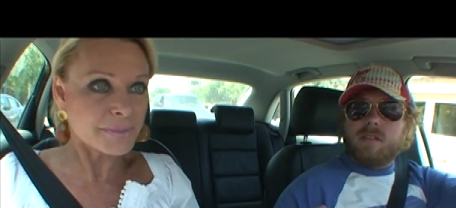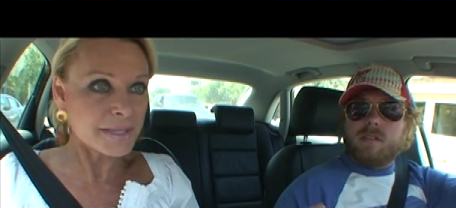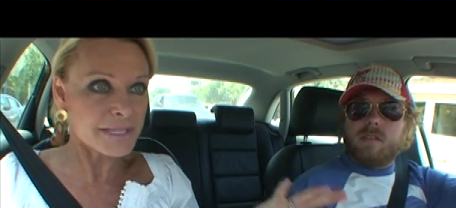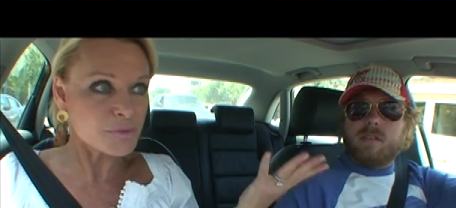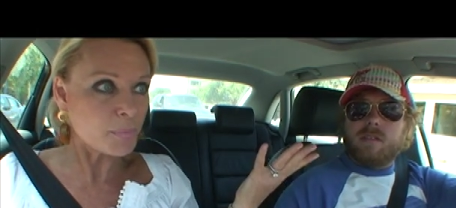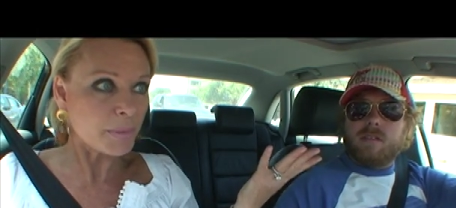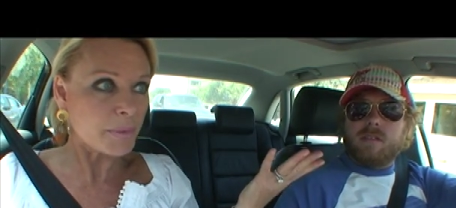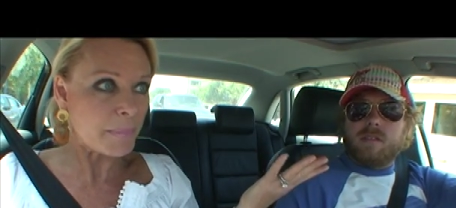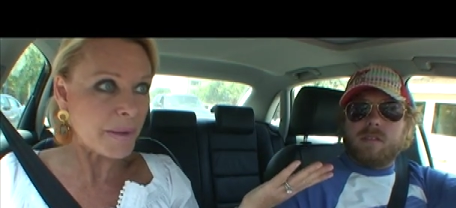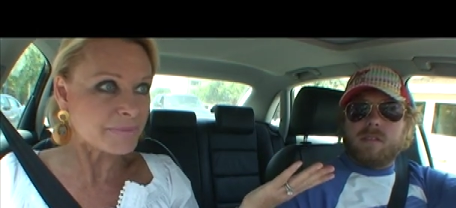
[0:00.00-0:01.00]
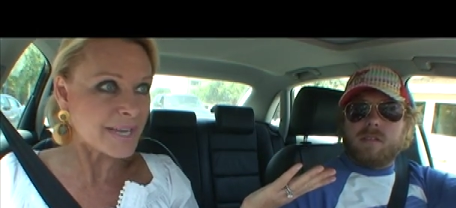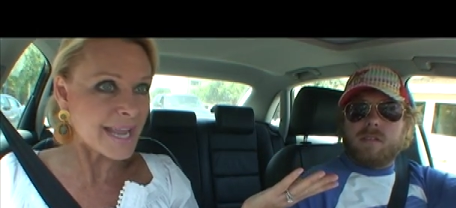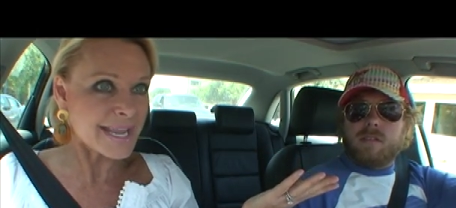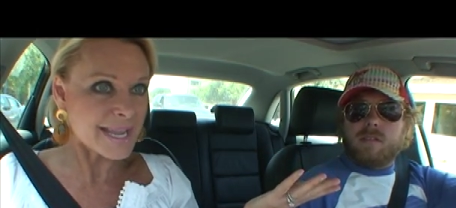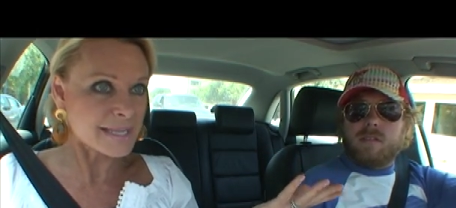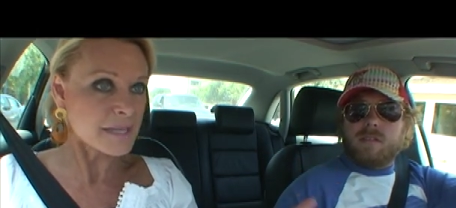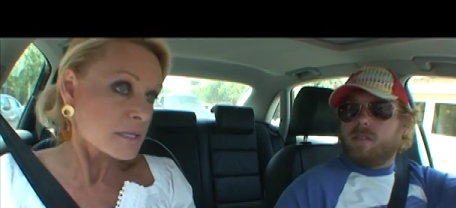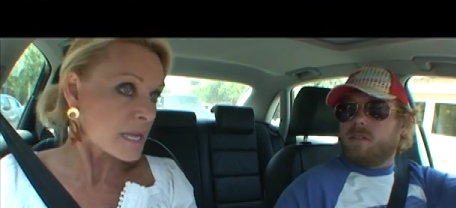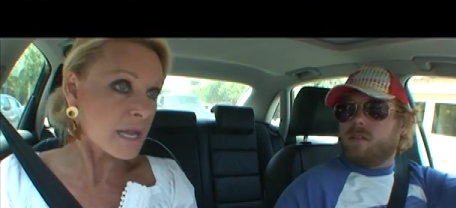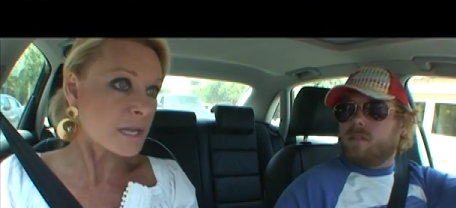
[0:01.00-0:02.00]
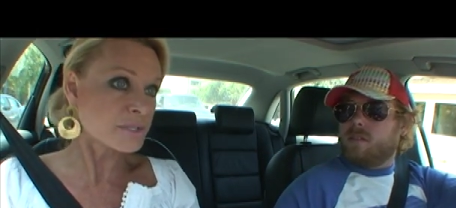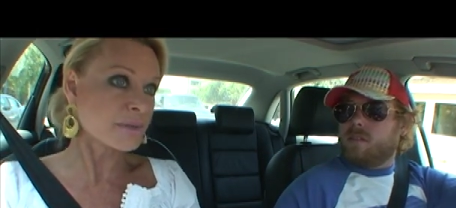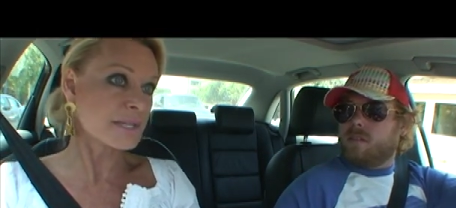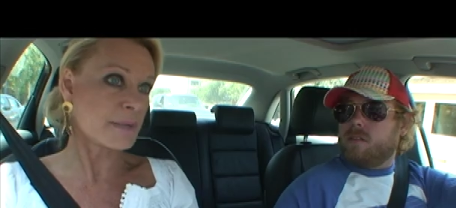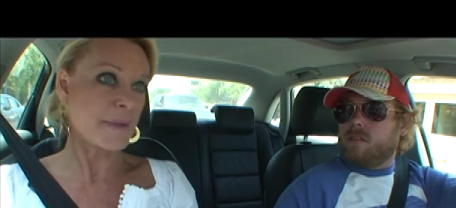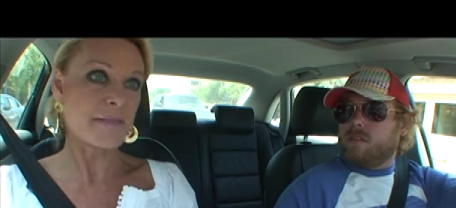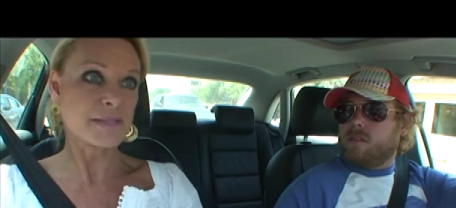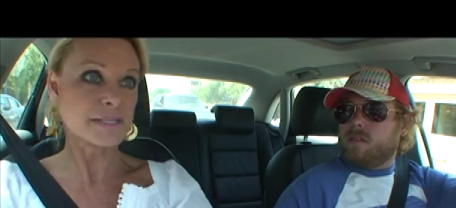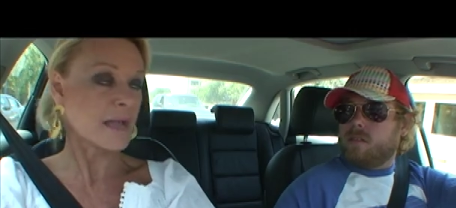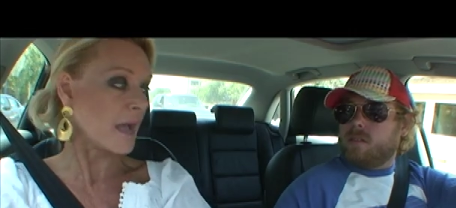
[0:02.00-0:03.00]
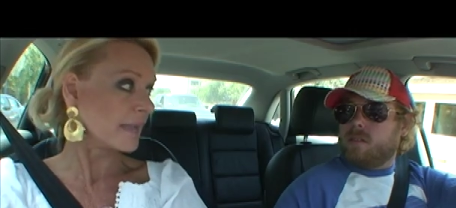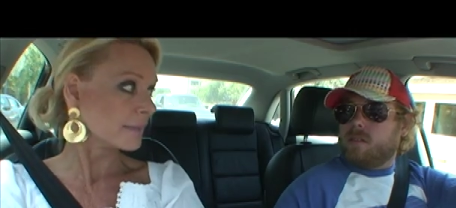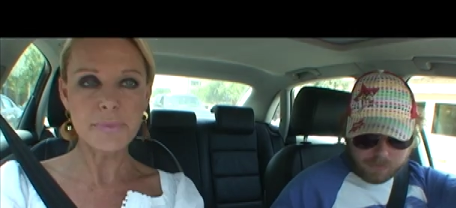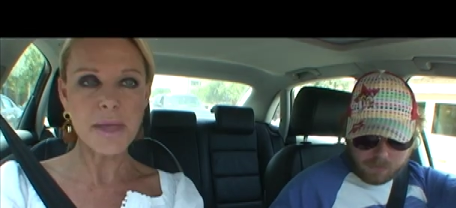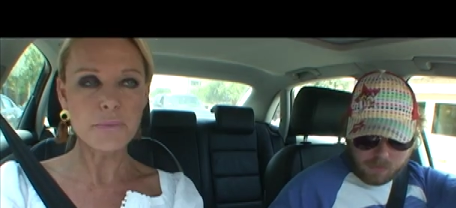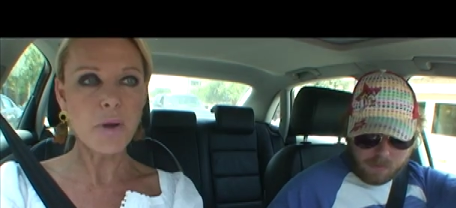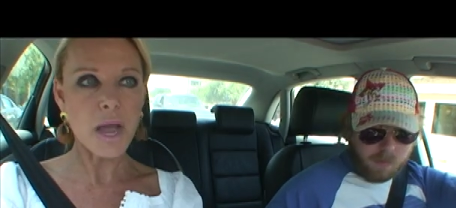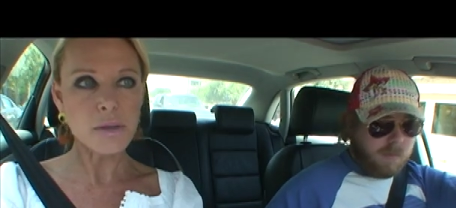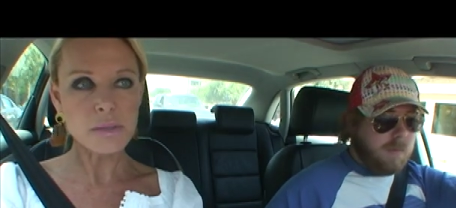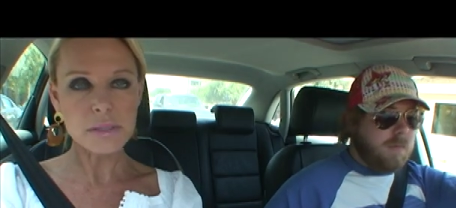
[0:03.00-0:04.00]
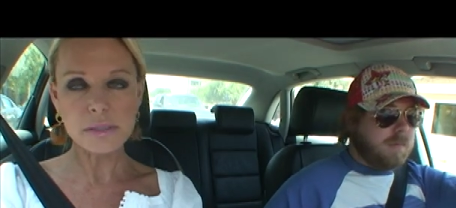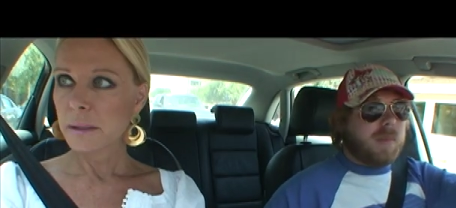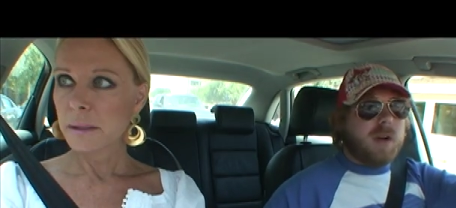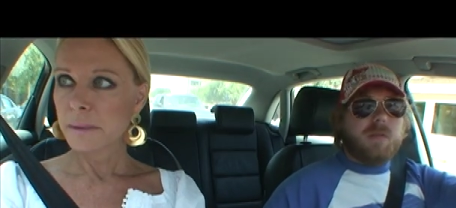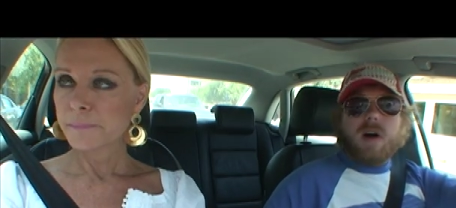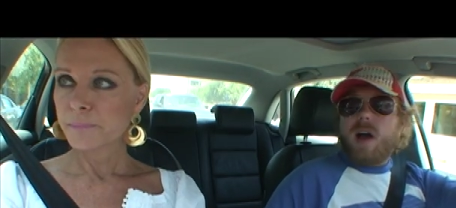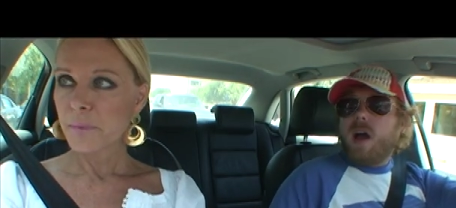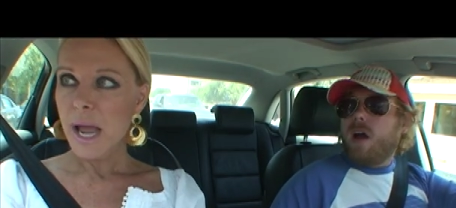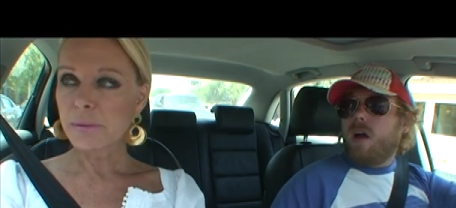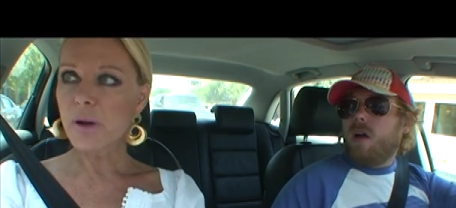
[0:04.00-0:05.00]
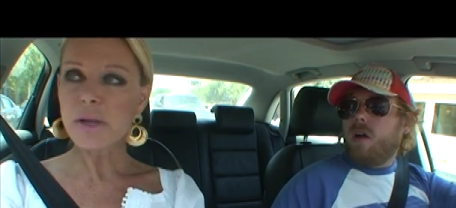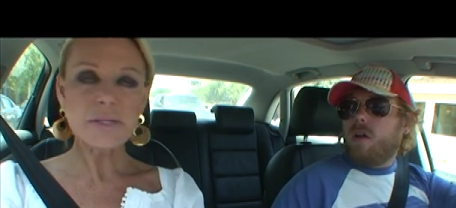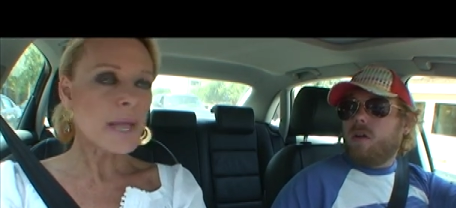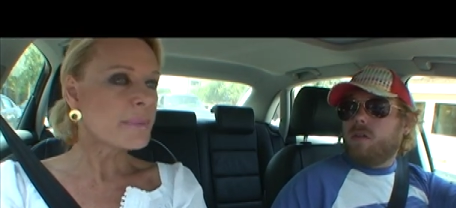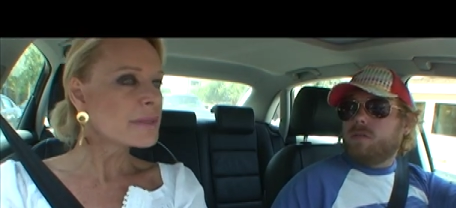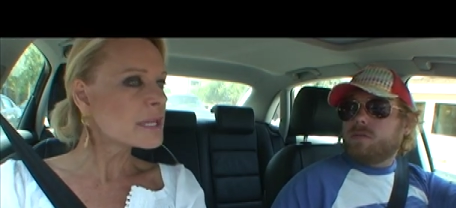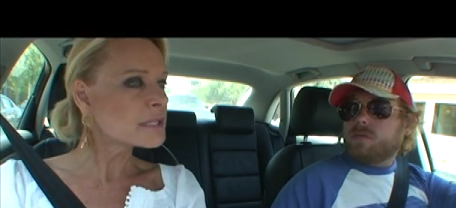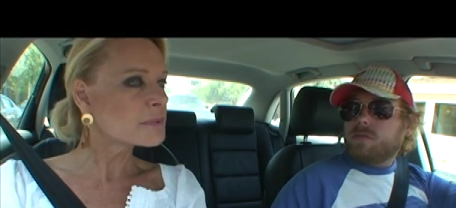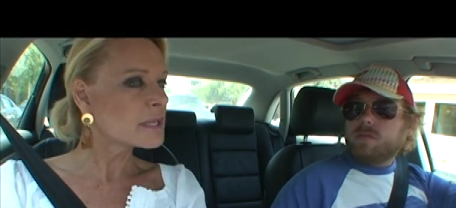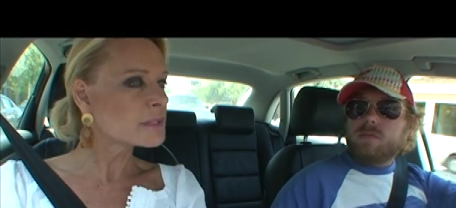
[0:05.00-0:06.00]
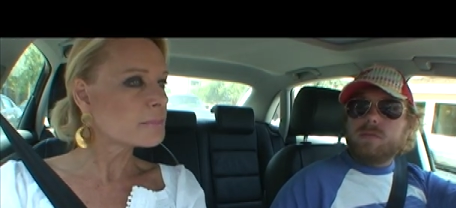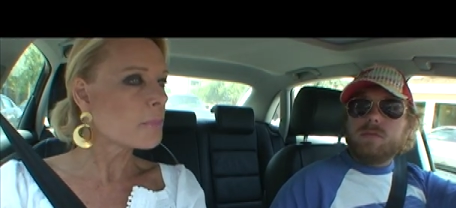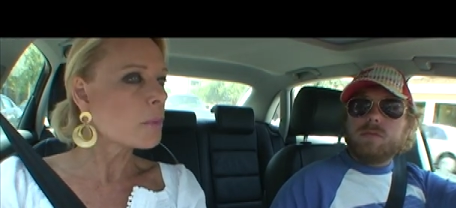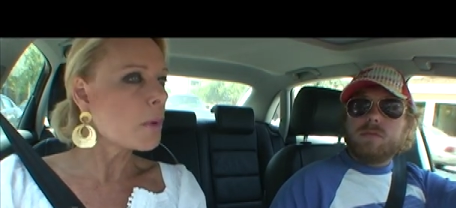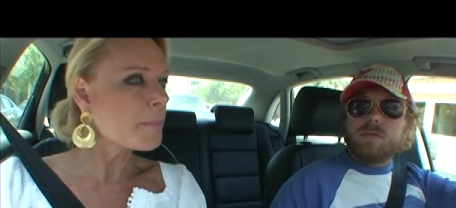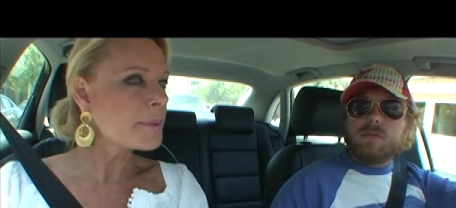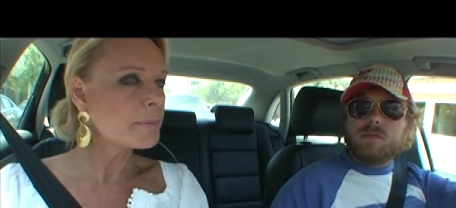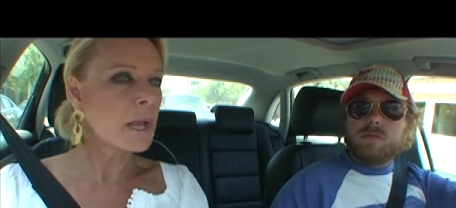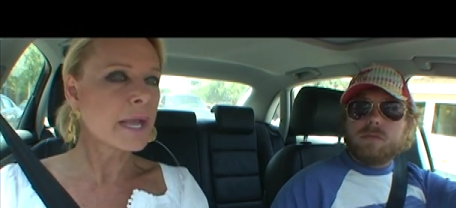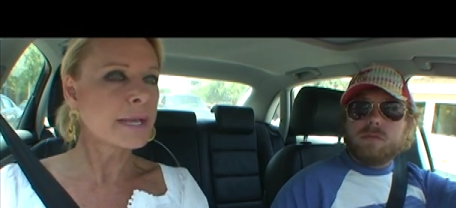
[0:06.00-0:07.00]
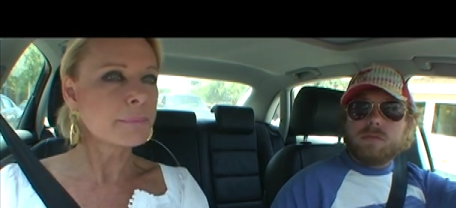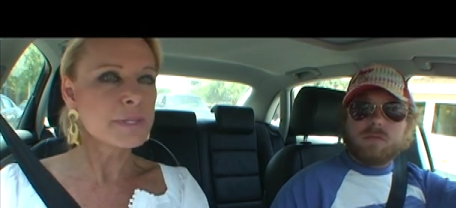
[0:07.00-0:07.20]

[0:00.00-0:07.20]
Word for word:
Speaker 1: This all blew up after eight years, so I can't do anything about this guy. They're rogues. They're what? He wrote. rogues. I mean, this this what what people aren't getting with